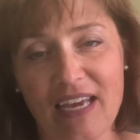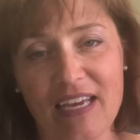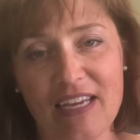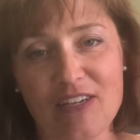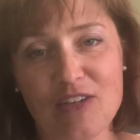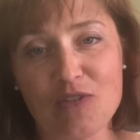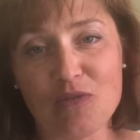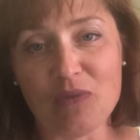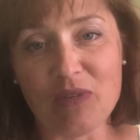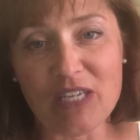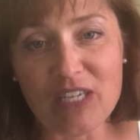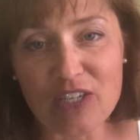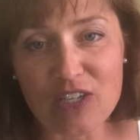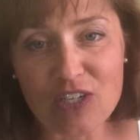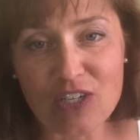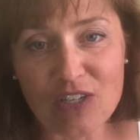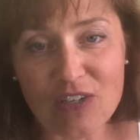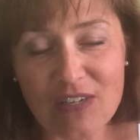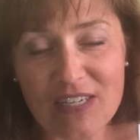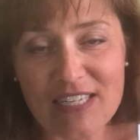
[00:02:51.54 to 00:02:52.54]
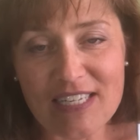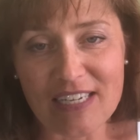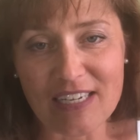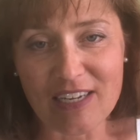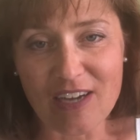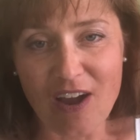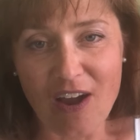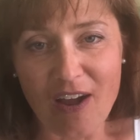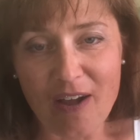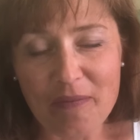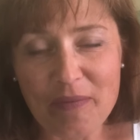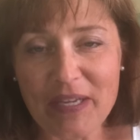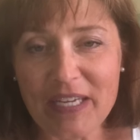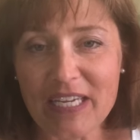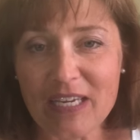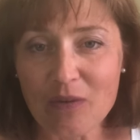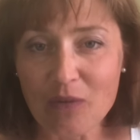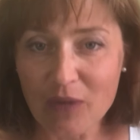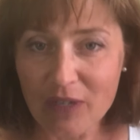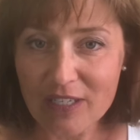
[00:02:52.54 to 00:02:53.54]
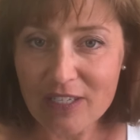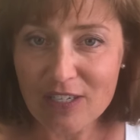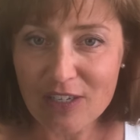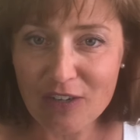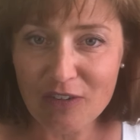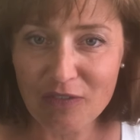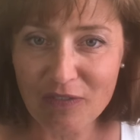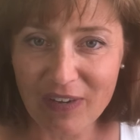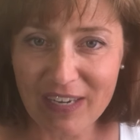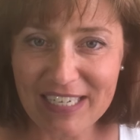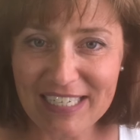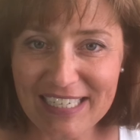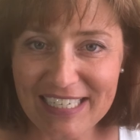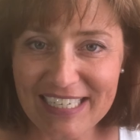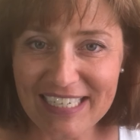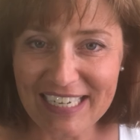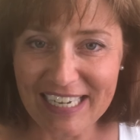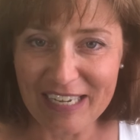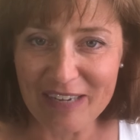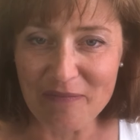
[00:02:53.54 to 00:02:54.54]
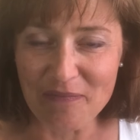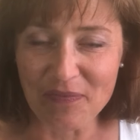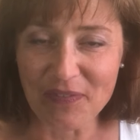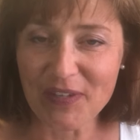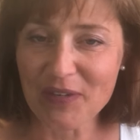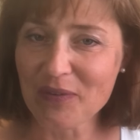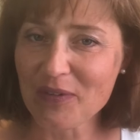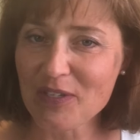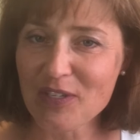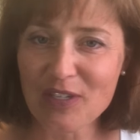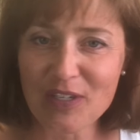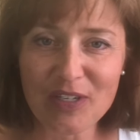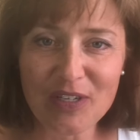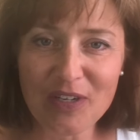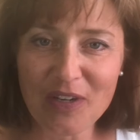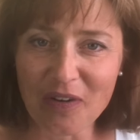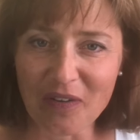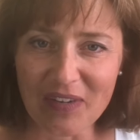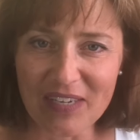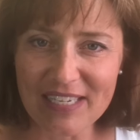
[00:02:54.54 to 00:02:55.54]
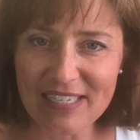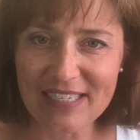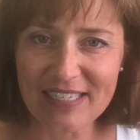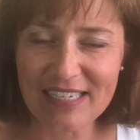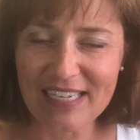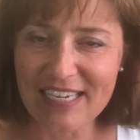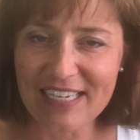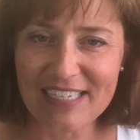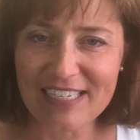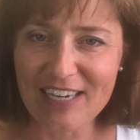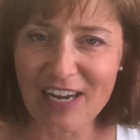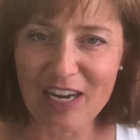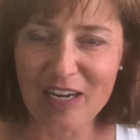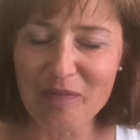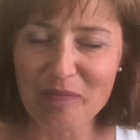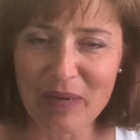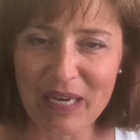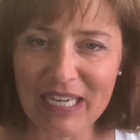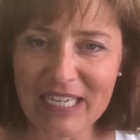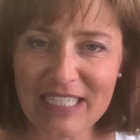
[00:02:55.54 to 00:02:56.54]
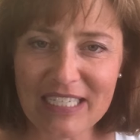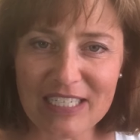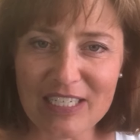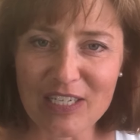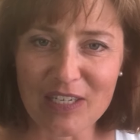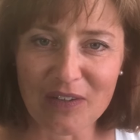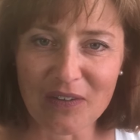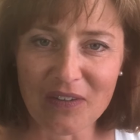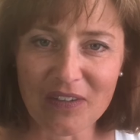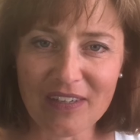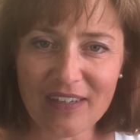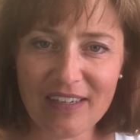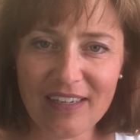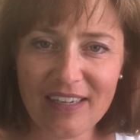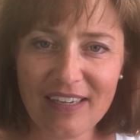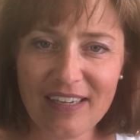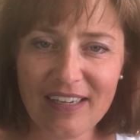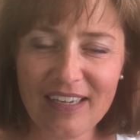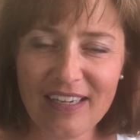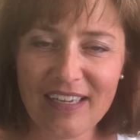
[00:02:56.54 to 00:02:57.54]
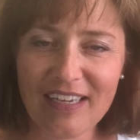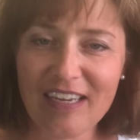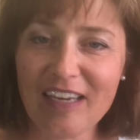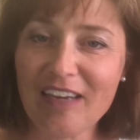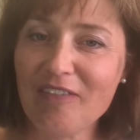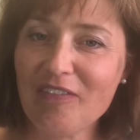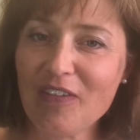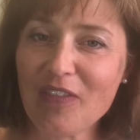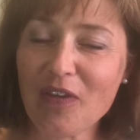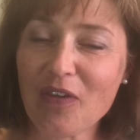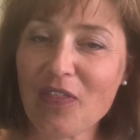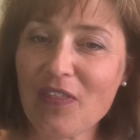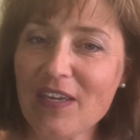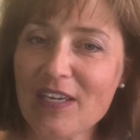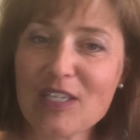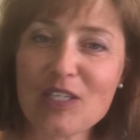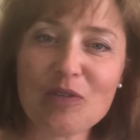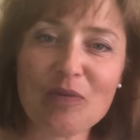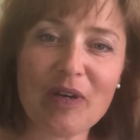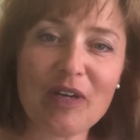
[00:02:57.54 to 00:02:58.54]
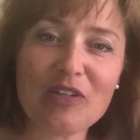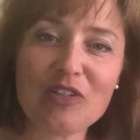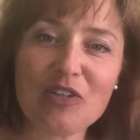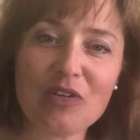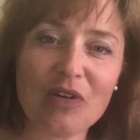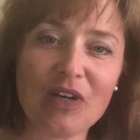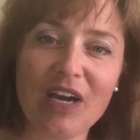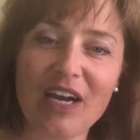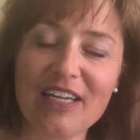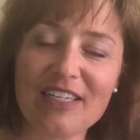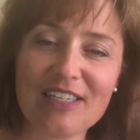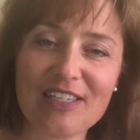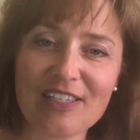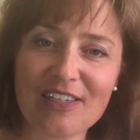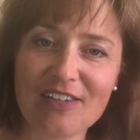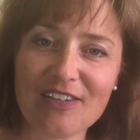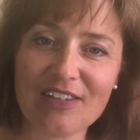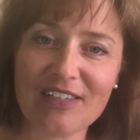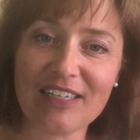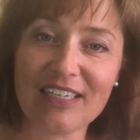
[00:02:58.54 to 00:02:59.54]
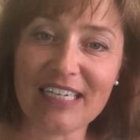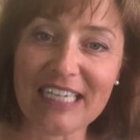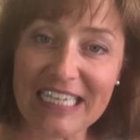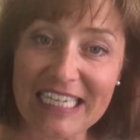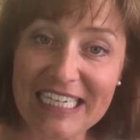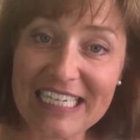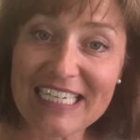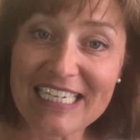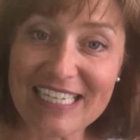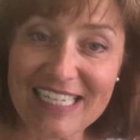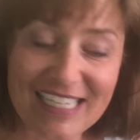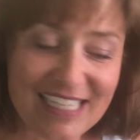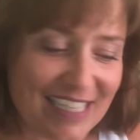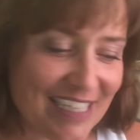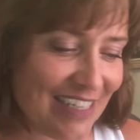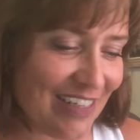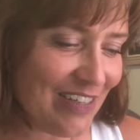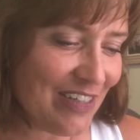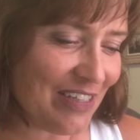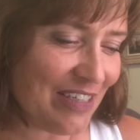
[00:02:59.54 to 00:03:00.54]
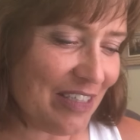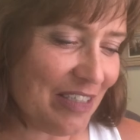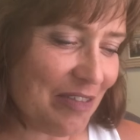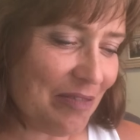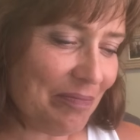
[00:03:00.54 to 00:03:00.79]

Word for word: and reassurance and calm and he wants you to find it in him he wants you to know he's he's not abandoned you even though things around you are uncertain he is certain